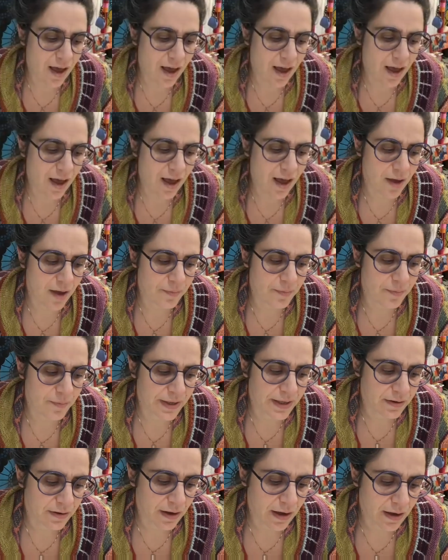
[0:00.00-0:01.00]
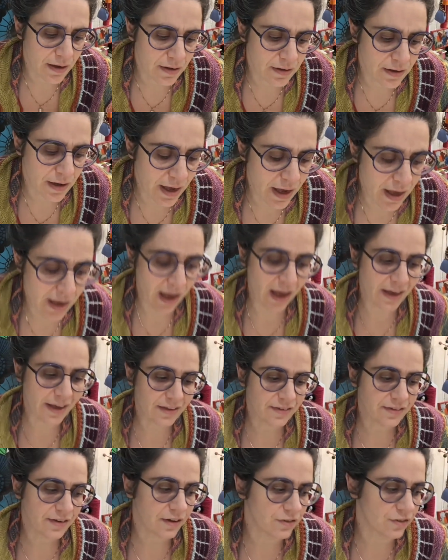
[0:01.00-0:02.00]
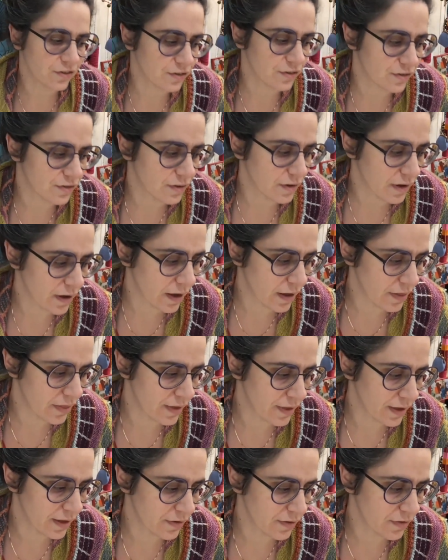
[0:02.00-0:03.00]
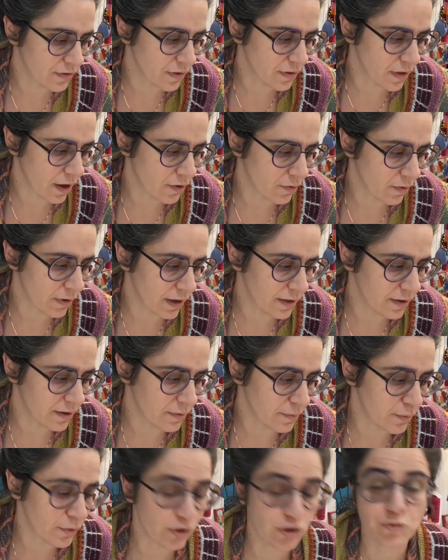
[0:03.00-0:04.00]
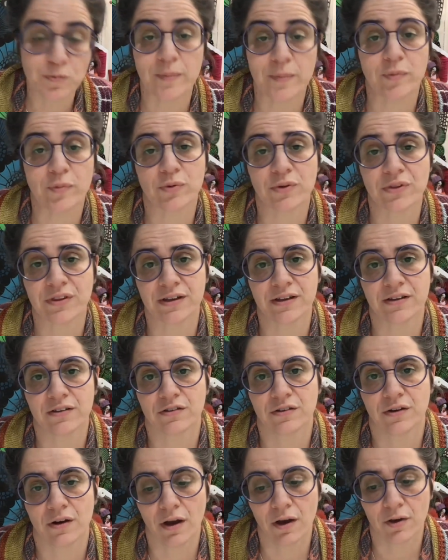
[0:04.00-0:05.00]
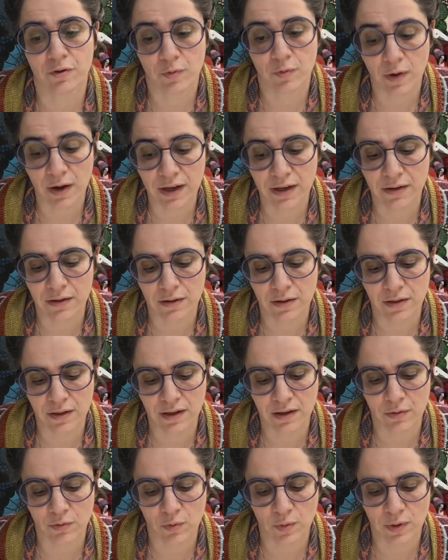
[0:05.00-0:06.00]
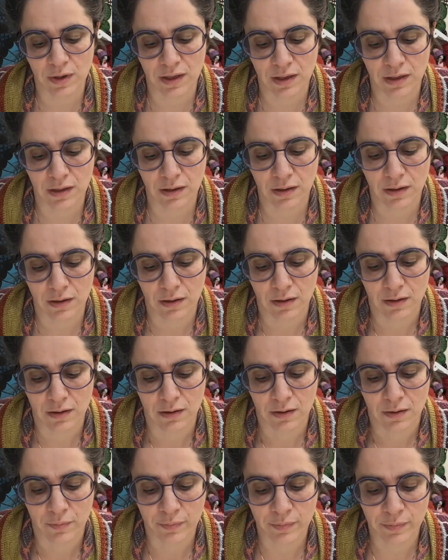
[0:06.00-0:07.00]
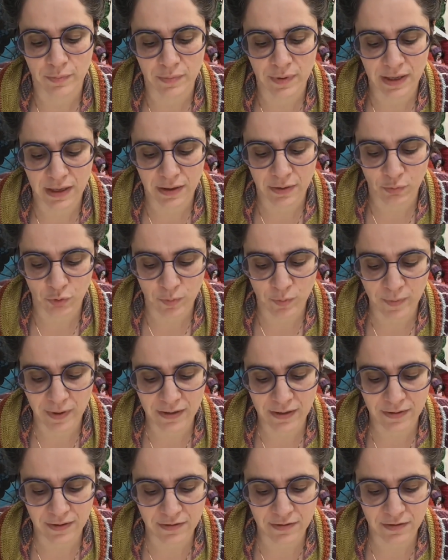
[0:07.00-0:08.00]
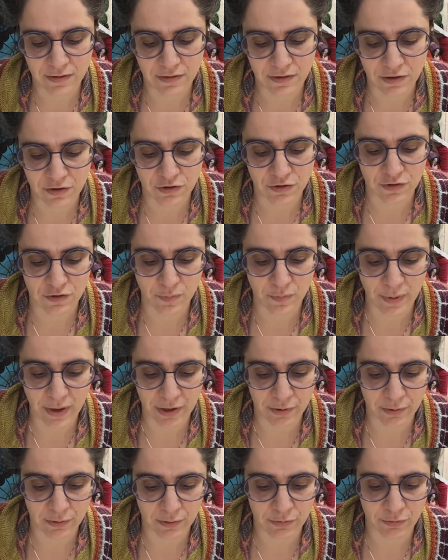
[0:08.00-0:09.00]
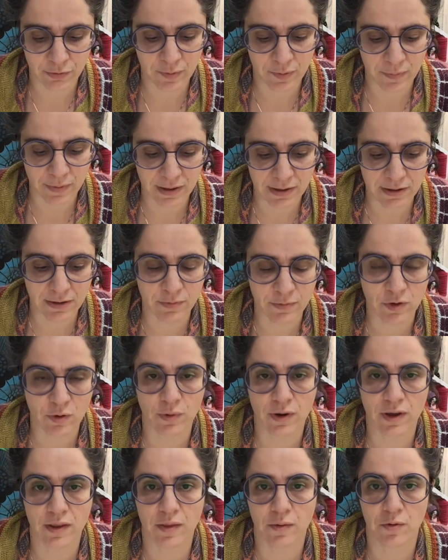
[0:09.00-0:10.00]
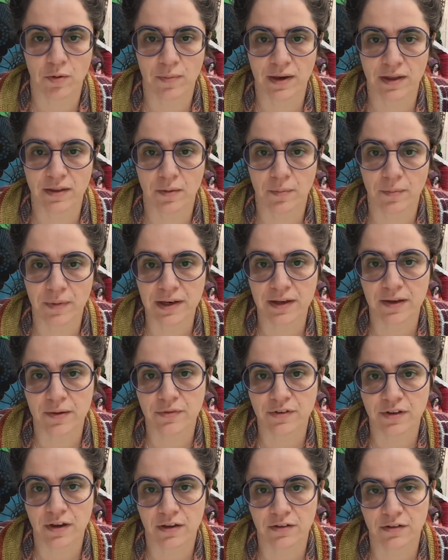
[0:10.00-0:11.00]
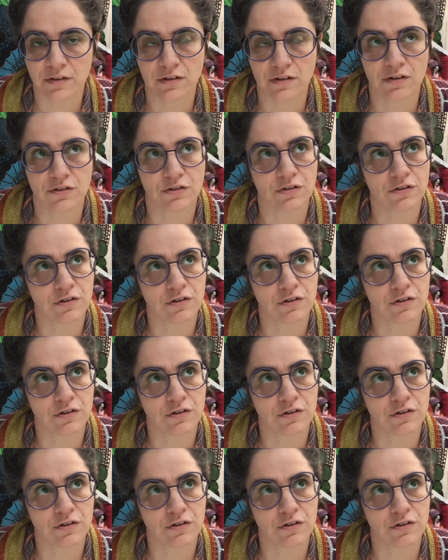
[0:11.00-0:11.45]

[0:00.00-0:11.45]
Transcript: I mean, I guess I think it's not right, and most people would think it's not right, that we would make these decisions better if we made them the way that we made the medium-sized decision.